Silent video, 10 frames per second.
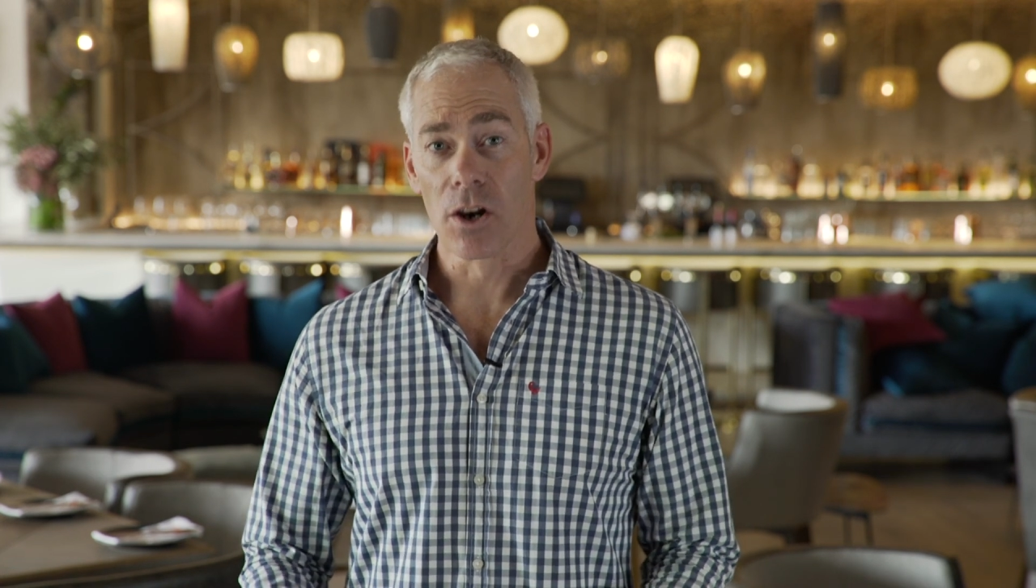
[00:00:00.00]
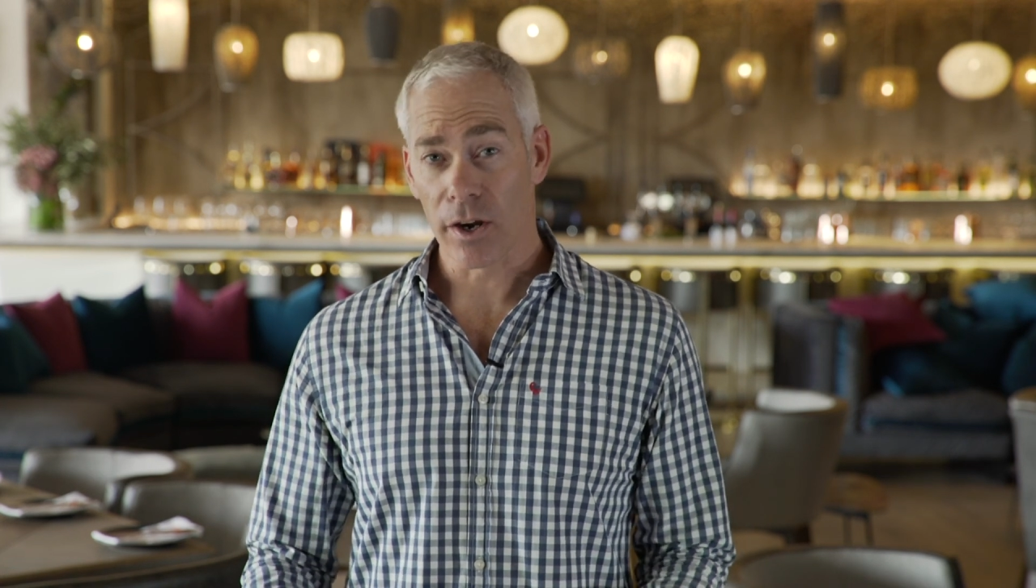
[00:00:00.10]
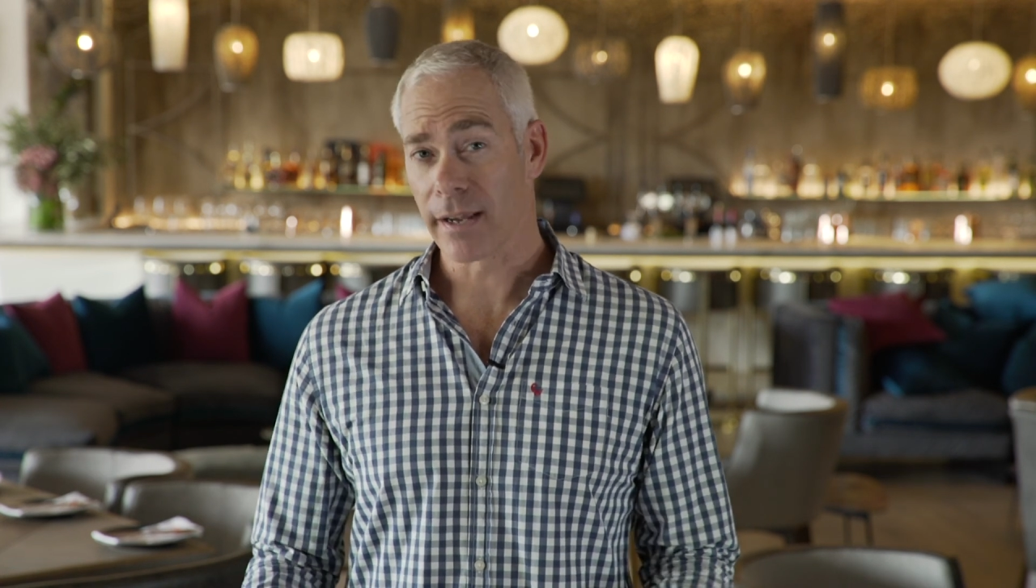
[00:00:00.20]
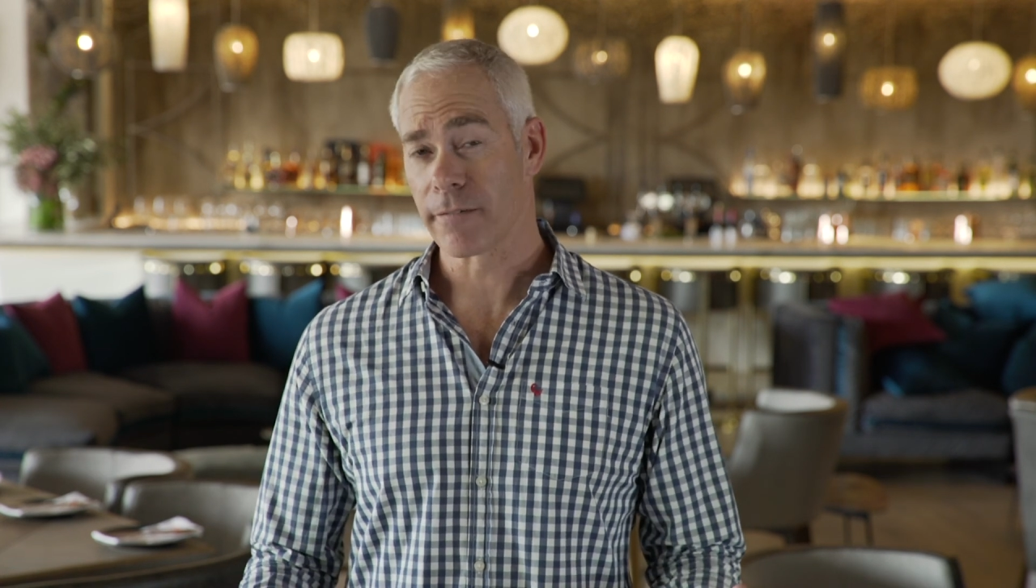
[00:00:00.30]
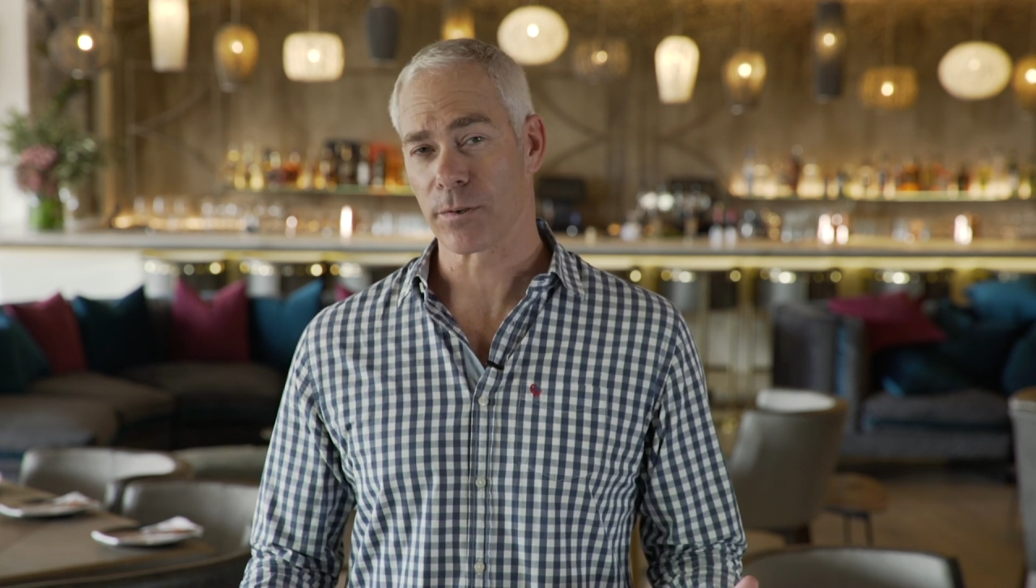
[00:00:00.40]

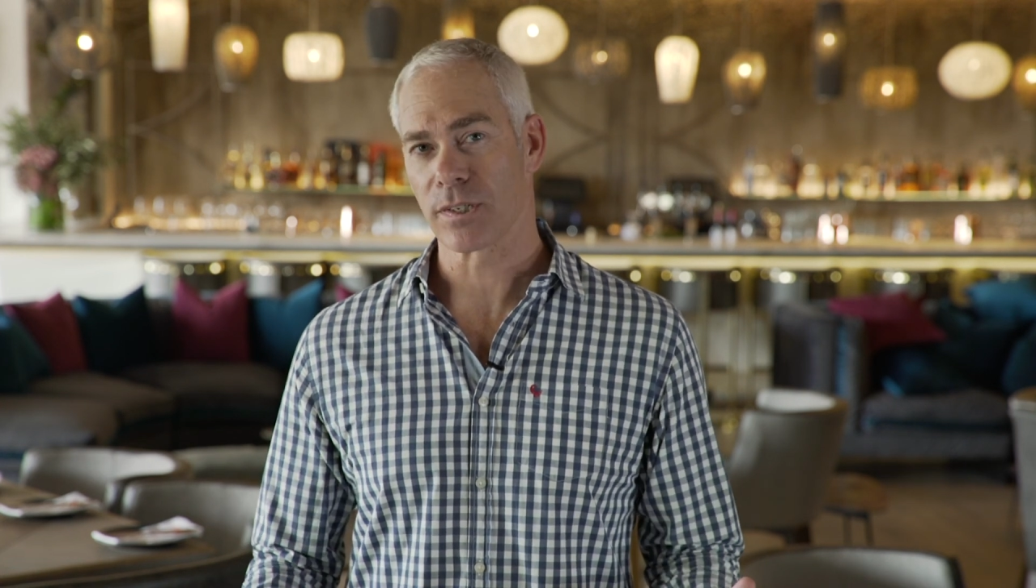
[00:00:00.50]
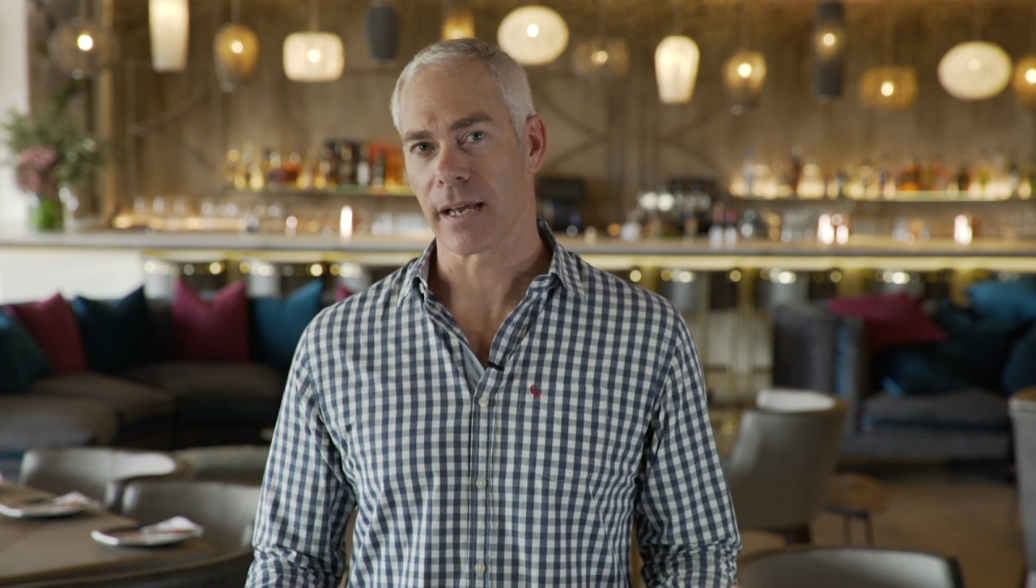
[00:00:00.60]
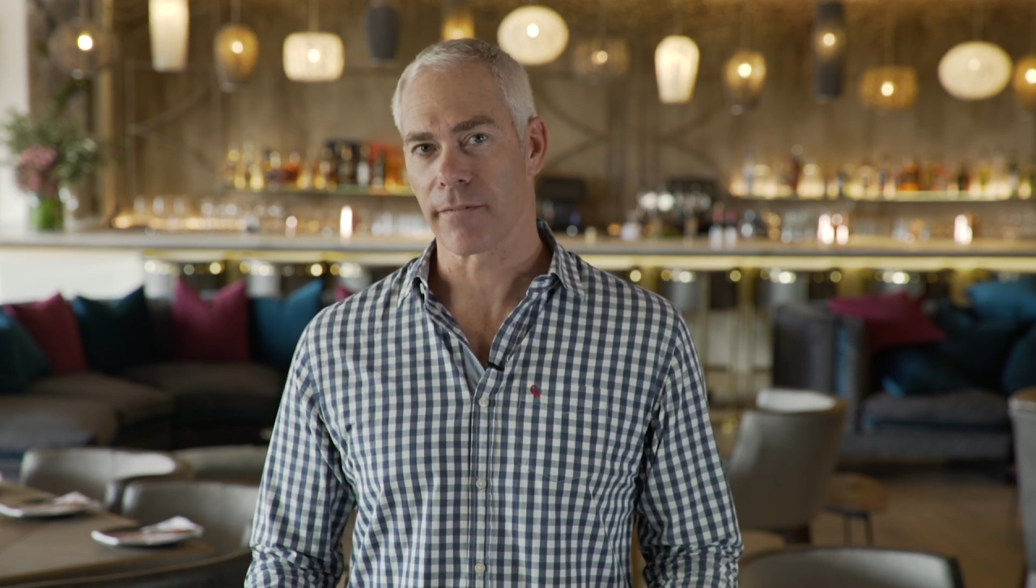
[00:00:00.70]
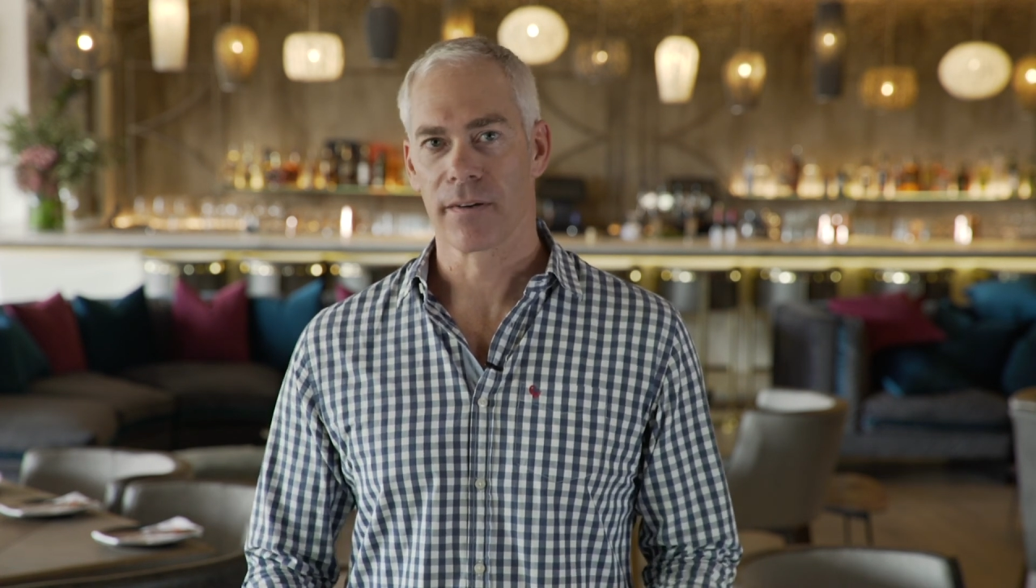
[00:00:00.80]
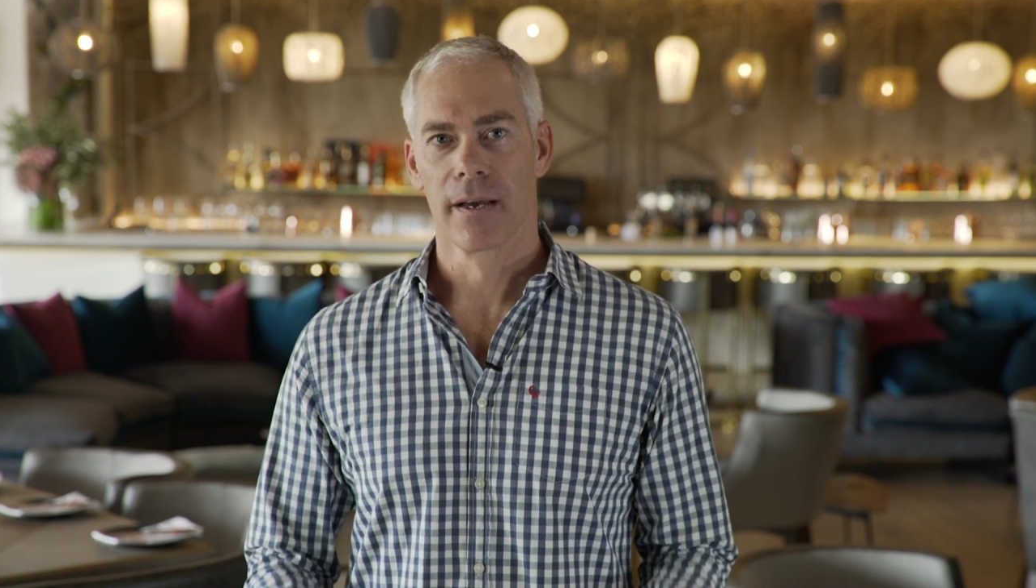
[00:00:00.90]
looking for
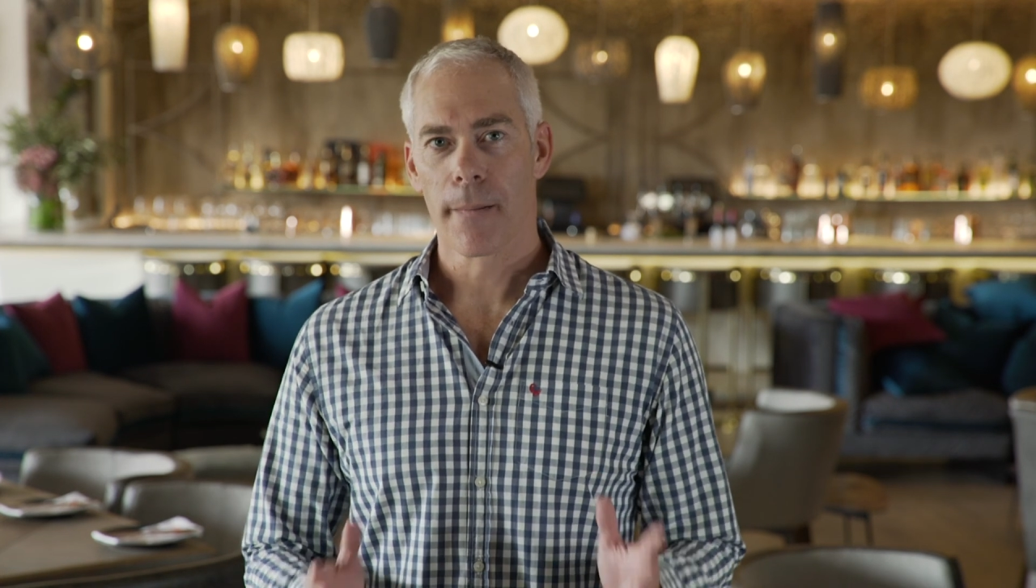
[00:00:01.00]
stuff.